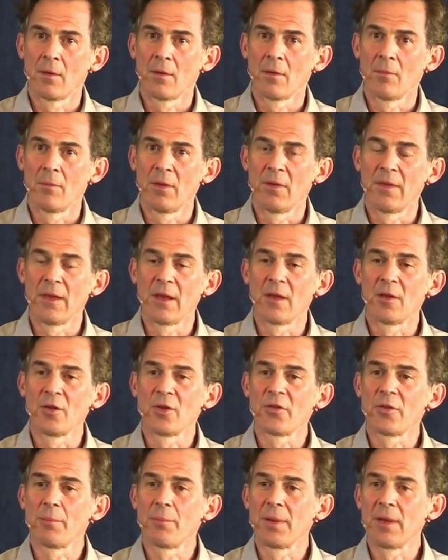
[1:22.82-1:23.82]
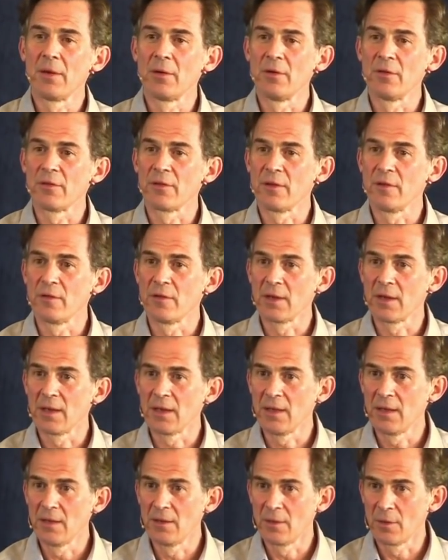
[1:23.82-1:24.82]
But they are not appearances
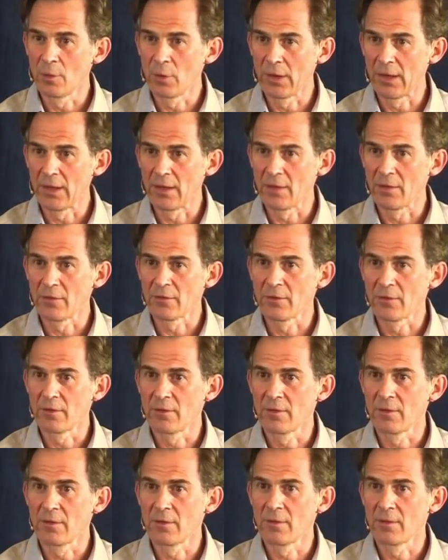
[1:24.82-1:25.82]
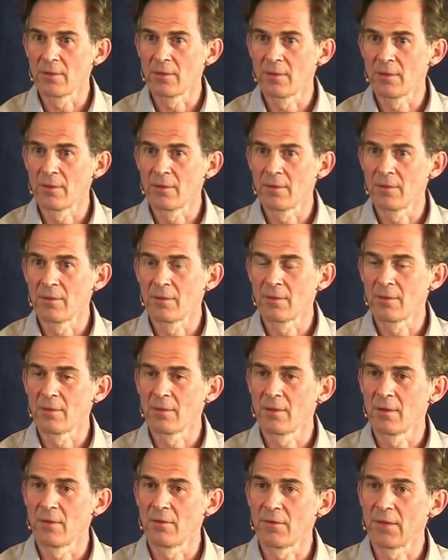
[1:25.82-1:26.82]
in awareness.
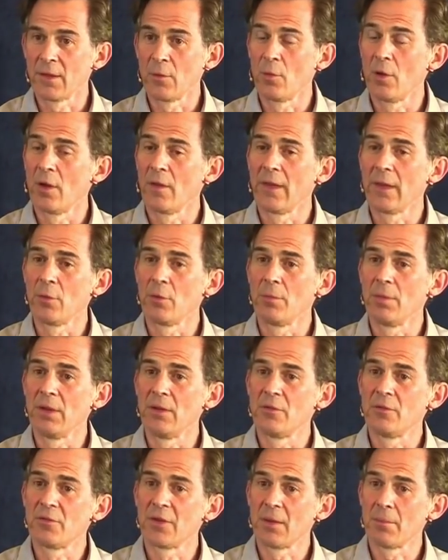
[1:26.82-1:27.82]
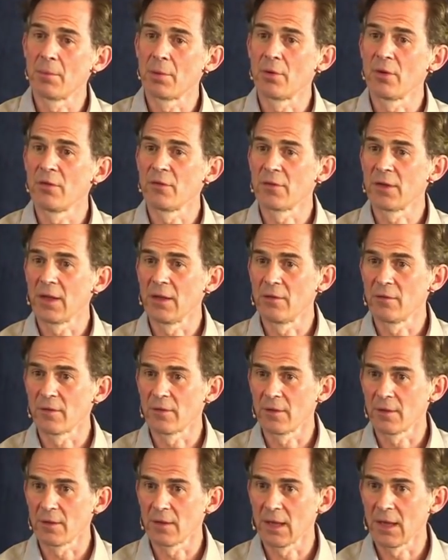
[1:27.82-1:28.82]
If they were, they would be temporary states
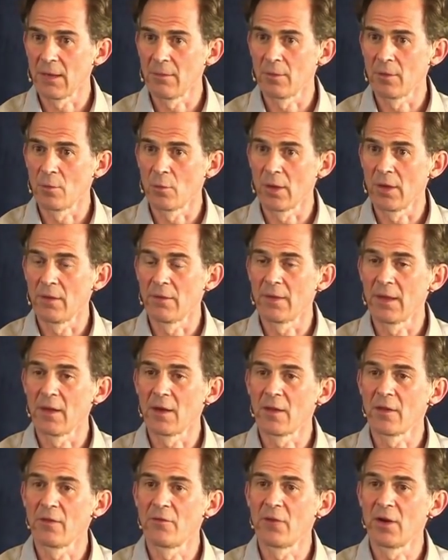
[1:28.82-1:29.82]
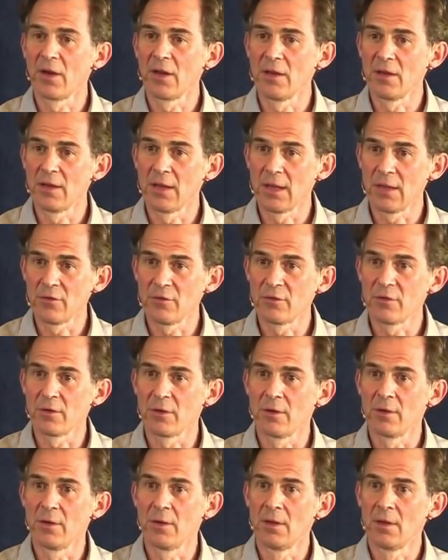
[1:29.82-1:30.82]
that came and went. They are the very
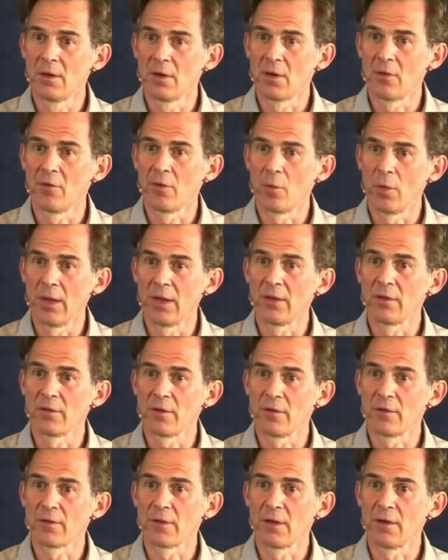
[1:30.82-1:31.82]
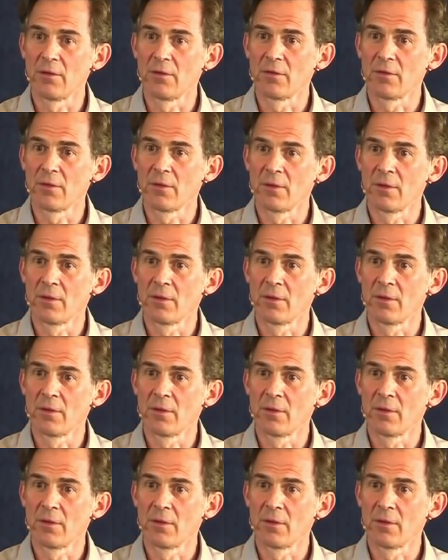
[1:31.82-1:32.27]
nature of awareness itself.